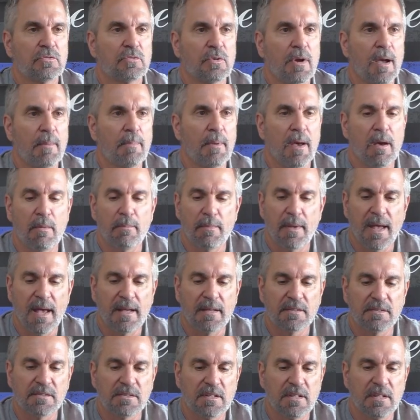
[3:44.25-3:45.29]
dropout
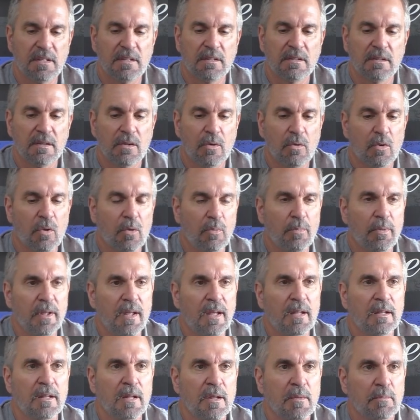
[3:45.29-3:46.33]
magazine, the whole
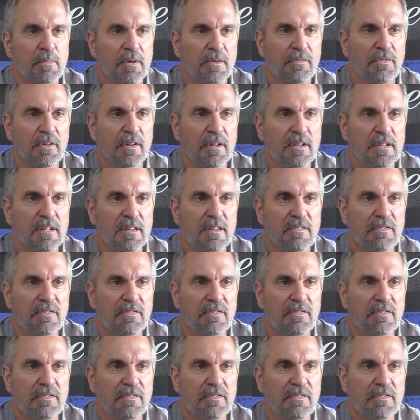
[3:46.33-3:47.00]
bit. But if you look at the